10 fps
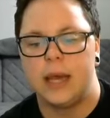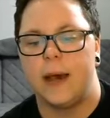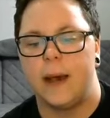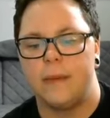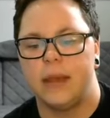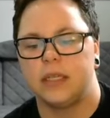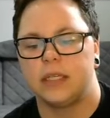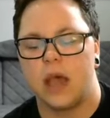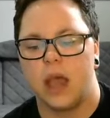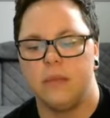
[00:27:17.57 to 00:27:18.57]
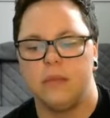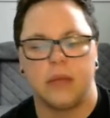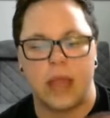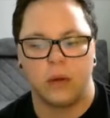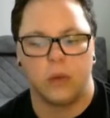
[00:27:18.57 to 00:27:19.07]
at the
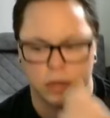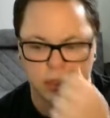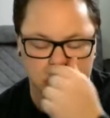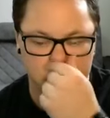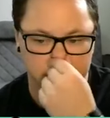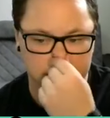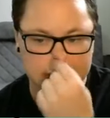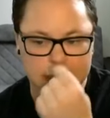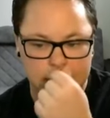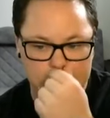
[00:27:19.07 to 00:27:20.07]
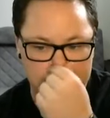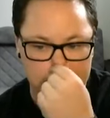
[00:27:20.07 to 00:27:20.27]
time, now known as the university.